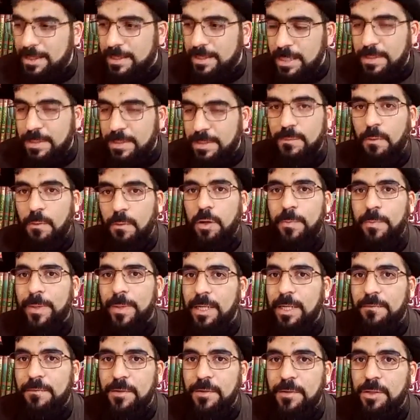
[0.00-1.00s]
this work
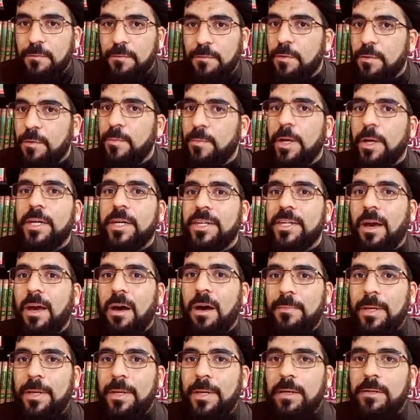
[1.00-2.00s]
beneficial for my
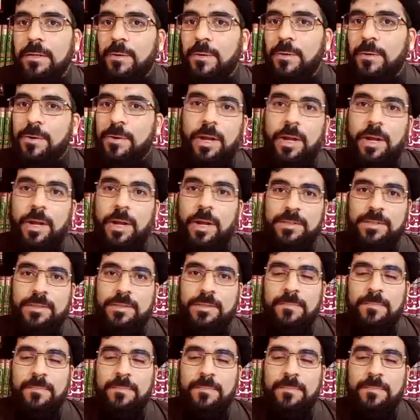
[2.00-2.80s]
qiyamah or not?